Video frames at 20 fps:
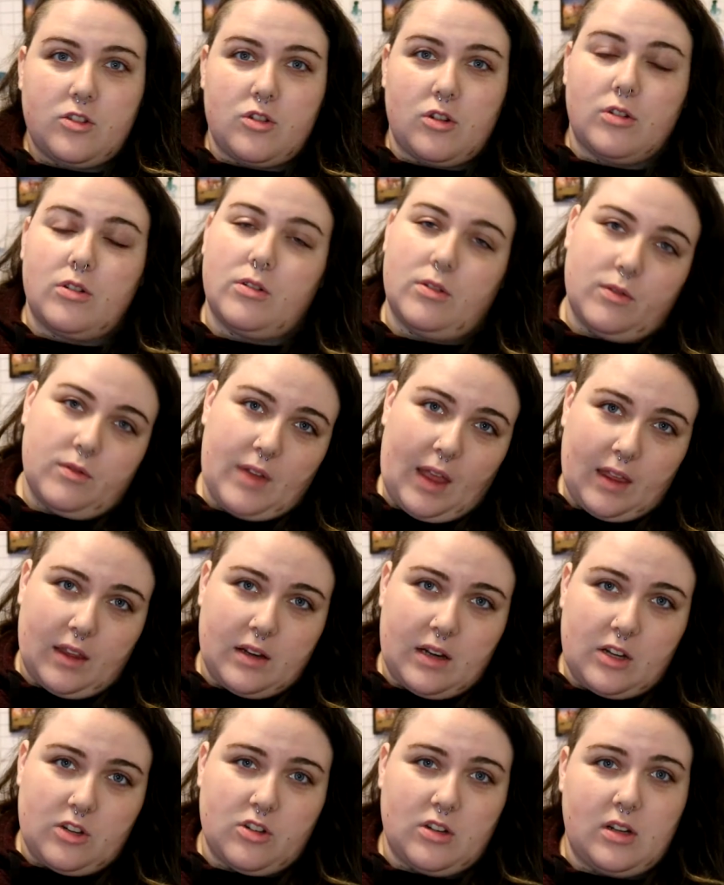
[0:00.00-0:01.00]
external
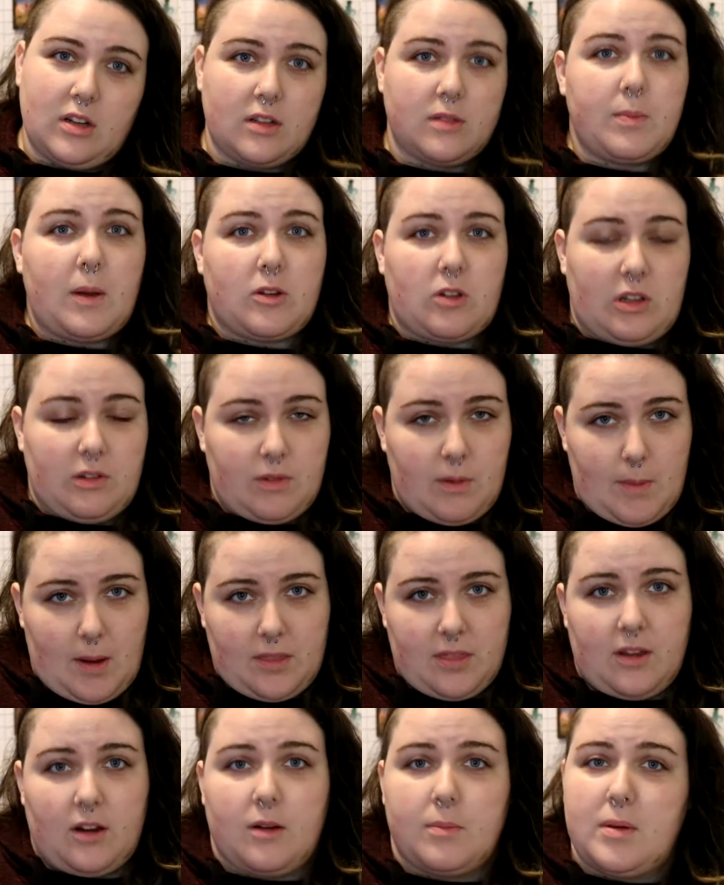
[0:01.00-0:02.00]
validation, especially from
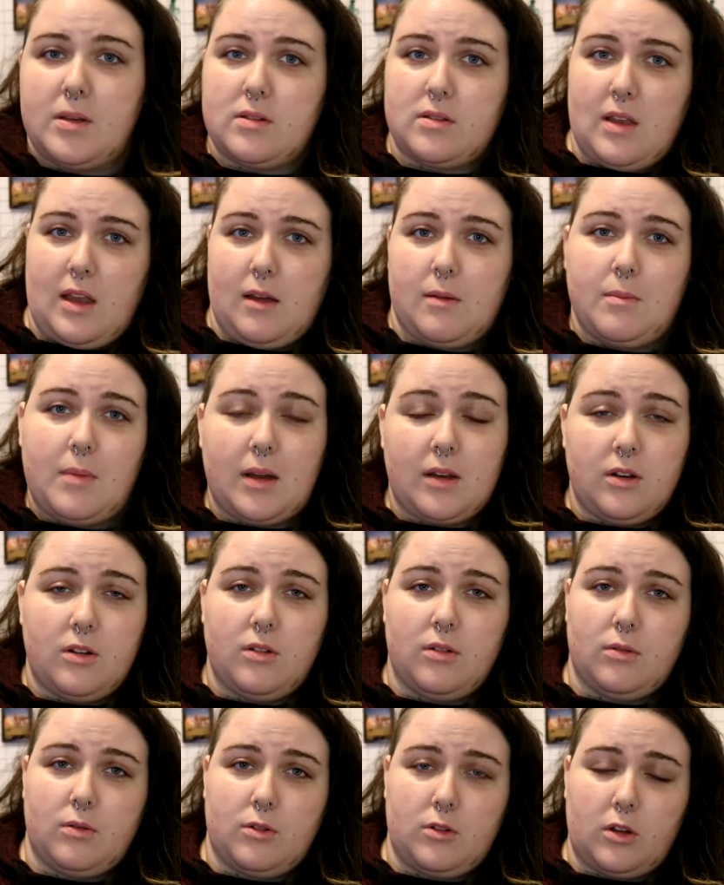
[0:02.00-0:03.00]
my therapist and my
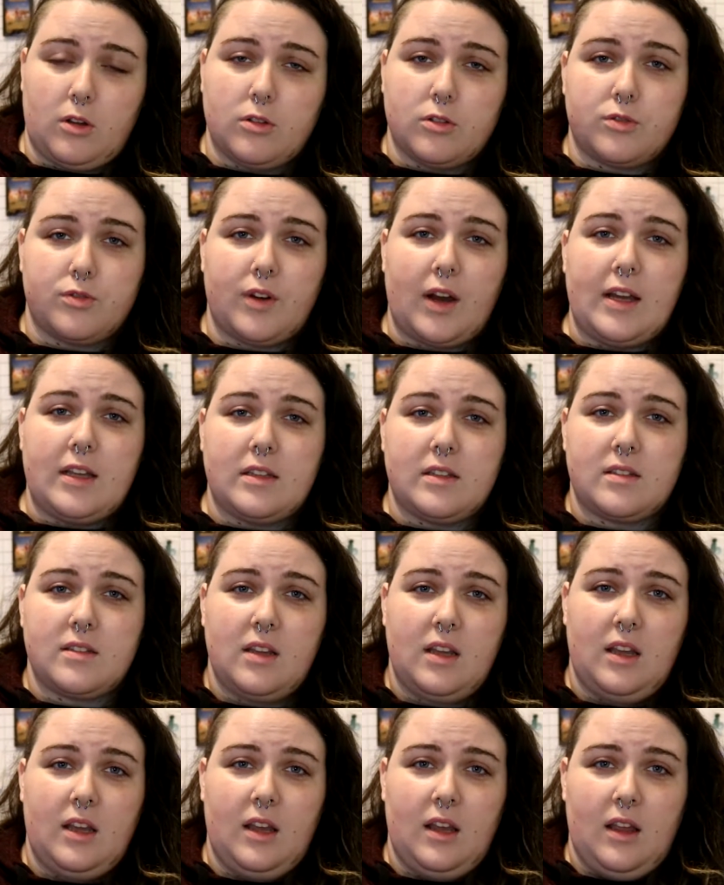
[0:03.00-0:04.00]
new close
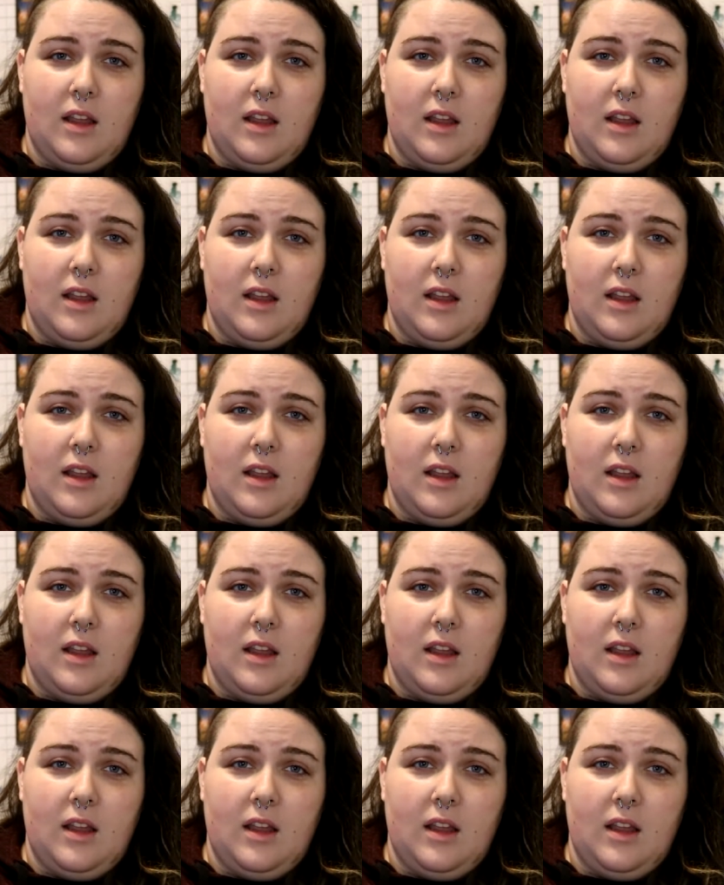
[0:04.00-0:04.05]
friends,